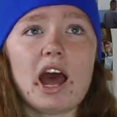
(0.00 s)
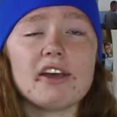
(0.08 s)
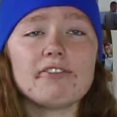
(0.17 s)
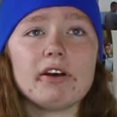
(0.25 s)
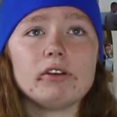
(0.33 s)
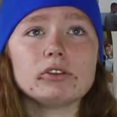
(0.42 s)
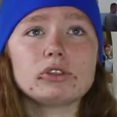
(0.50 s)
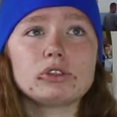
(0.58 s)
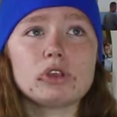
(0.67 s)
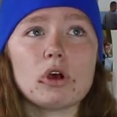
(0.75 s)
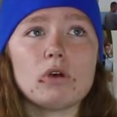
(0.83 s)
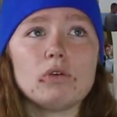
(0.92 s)
felt
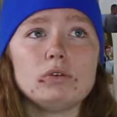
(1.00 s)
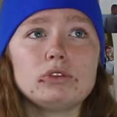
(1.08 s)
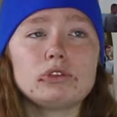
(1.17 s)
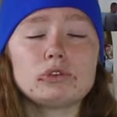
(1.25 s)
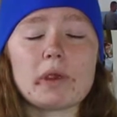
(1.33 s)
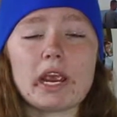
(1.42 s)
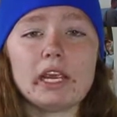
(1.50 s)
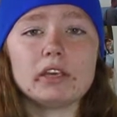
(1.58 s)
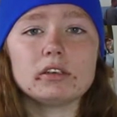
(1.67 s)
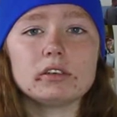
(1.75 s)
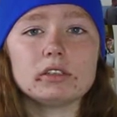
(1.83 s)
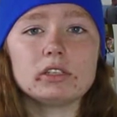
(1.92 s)
so
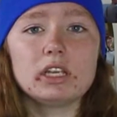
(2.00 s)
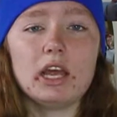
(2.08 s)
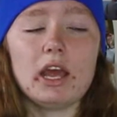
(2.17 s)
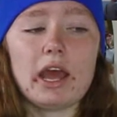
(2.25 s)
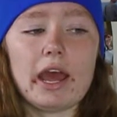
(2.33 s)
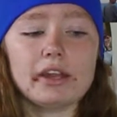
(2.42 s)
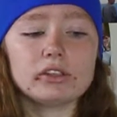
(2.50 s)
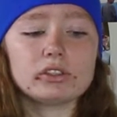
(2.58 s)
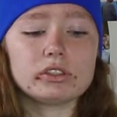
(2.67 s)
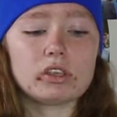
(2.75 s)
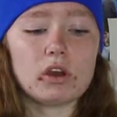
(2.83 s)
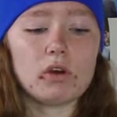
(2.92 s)
drained and
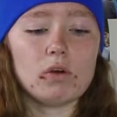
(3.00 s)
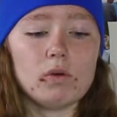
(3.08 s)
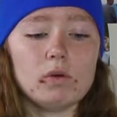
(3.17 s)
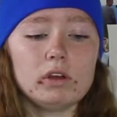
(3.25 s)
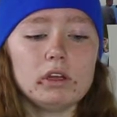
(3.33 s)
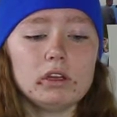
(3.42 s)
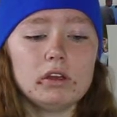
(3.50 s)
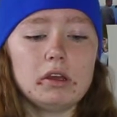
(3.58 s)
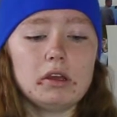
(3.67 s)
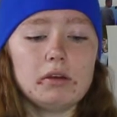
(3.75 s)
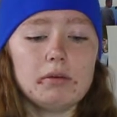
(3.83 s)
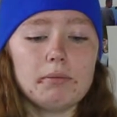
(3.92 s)
so
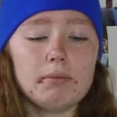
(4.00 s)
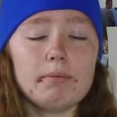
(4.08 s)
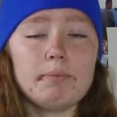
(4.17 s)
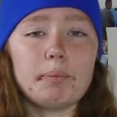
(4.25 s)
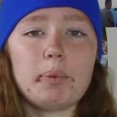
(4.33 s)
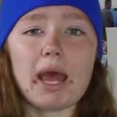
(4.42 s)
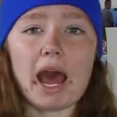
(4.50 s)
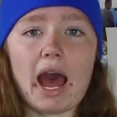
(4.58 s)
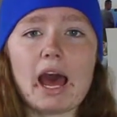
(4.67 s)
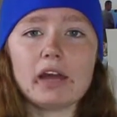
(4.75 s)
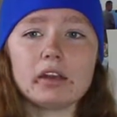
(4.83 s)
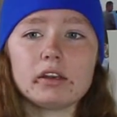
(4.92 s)

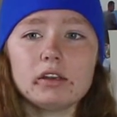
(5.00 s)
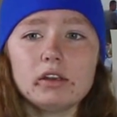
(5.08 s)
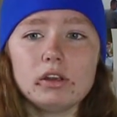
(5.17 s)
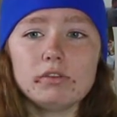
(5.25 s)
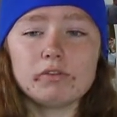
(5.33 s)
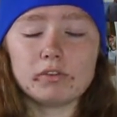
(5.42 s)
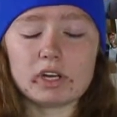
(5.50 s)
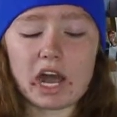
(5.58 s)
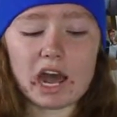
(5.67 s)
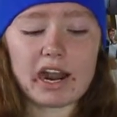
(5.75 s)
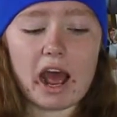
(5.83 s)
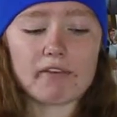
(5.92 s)
bad for
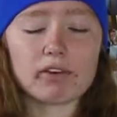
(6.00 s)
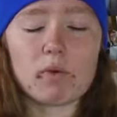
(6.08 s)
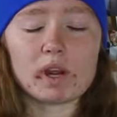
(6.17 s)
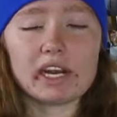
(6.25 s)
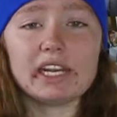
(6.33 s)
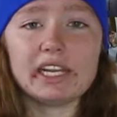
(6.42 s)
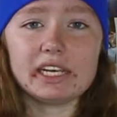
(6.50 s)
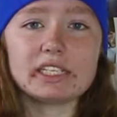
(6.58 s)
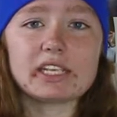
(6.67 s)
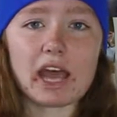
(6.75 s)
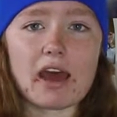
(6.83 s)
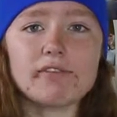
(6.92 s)
not having what I needed
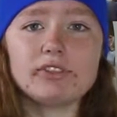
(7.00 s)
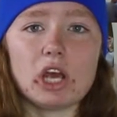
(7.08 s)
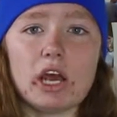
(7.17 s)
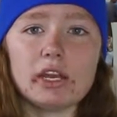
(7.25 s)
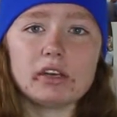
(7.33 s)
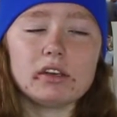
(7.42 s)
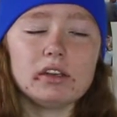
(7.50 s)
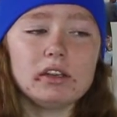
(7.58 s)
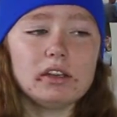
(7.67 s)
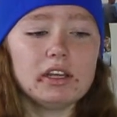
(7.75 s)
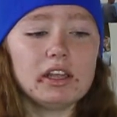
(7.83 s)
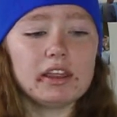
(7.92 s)
to have done
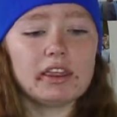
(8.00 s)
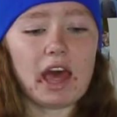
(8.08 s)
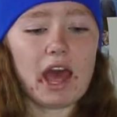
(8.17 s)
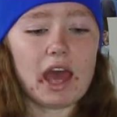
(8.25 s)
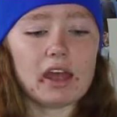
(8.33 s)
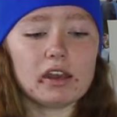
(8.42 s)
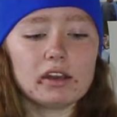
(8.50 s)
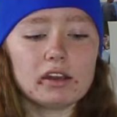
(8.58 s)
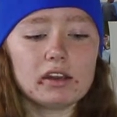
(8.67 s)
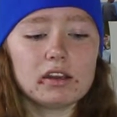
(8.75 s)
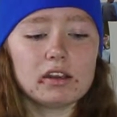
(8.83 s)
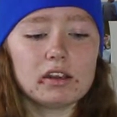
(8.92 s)
that
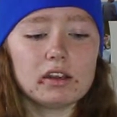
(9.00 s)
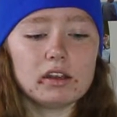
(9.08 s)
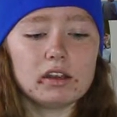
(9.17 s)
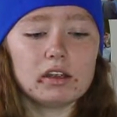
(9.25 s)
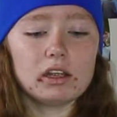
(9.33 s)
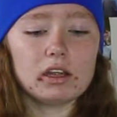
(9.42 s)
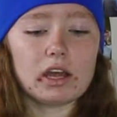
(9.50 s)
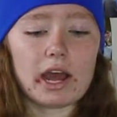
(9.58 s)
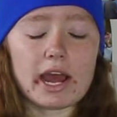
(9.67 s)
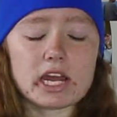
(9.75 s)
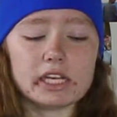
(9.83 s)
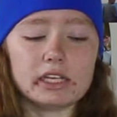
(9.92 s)

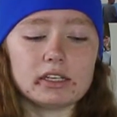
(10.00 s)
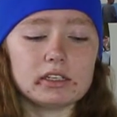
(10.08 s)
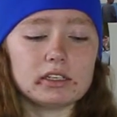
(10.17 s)
the